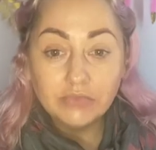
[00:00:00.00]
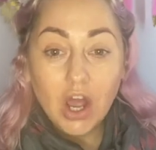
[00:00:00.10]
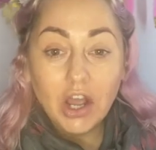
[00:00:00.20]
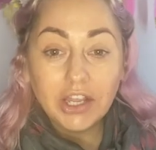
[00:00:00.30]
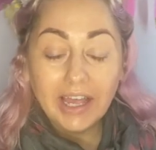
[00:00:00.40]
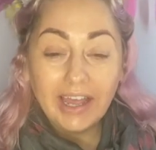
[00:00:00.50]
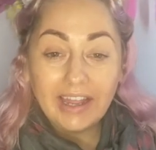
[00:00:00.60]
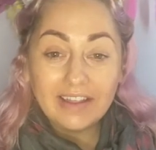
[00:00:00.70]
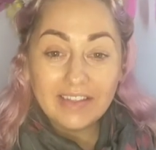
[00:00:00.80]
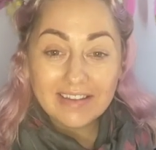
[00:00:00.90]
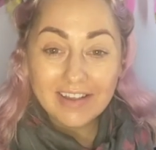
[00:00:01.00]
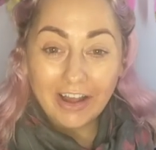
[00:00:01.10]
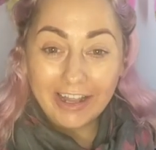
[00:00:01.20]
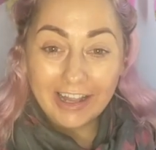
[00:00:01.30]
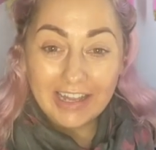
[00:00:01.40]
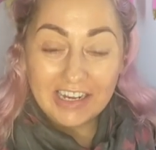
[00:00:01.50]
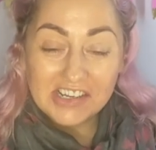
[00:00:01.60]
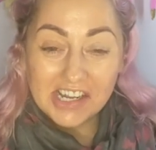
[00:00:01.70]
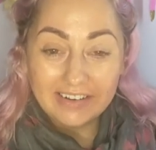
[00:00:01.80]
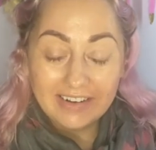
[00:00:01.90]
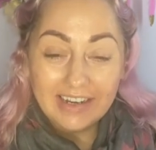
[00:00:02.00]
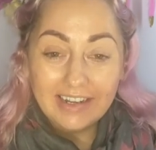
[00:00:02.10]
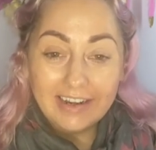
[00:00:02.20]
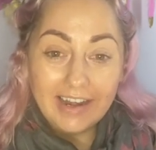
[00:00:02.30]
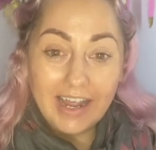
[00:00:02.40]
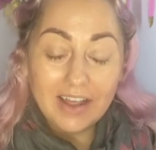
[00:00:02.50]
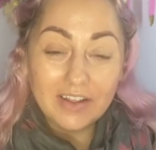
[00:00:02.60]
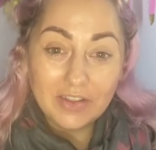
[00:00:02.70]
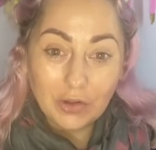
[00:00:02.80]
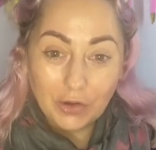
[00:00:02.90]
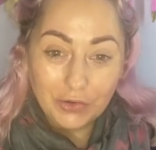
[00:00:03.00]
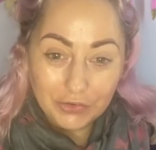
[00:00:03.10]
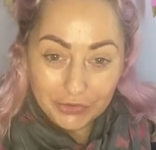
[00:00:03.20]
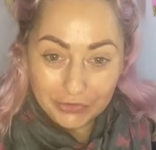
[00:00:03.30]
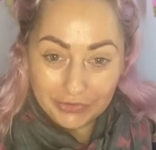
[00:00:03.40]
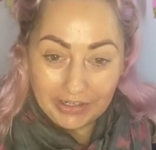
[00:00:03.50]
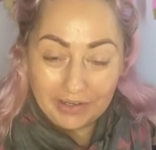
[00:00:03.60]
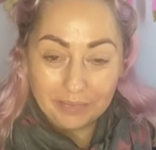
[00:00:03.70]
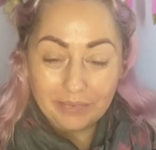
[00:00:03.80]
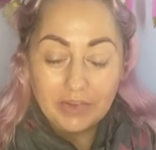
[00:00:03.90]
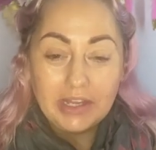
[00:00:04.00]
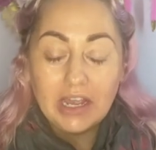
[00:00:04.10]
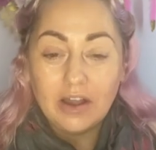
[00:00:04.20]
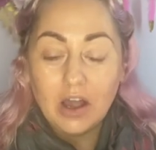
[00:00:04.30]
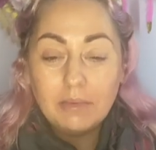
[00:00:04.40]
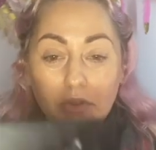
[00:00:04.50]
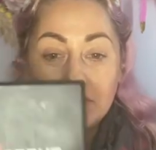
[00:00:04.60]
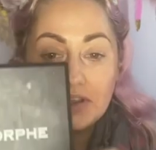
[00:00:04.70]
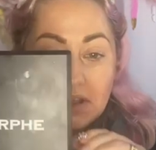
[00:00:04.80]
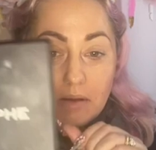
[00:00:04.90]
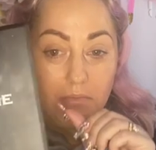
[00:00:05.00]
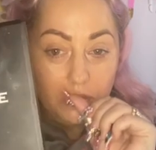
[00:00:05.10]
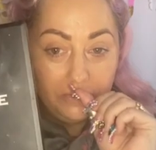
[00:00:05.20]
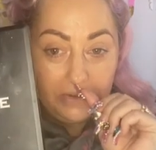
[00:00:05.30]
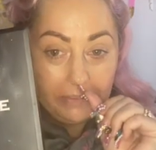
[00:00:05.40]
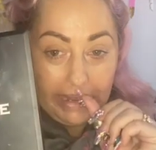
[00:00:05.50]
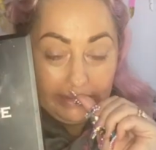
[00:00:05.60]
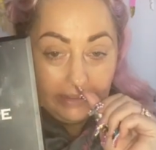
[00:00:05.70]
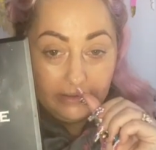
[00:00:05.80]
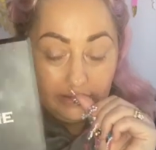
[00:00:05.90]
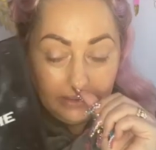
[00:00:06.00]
Okay, that's highlighting done. Now the contouring. Now I'm using a Morphe palette.